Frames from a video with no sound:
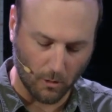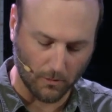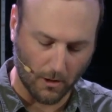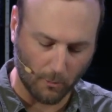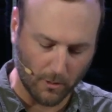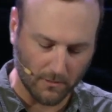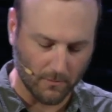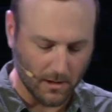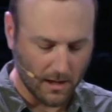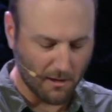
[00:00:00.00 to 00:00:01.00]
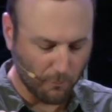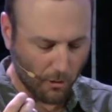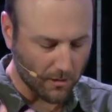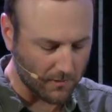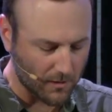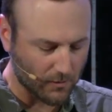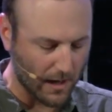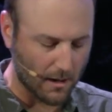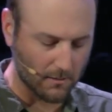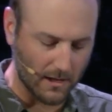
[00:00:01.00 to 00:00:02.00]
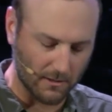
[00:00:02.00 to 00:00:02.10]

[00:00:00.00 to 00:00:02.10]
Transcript: gold are. We have broken this down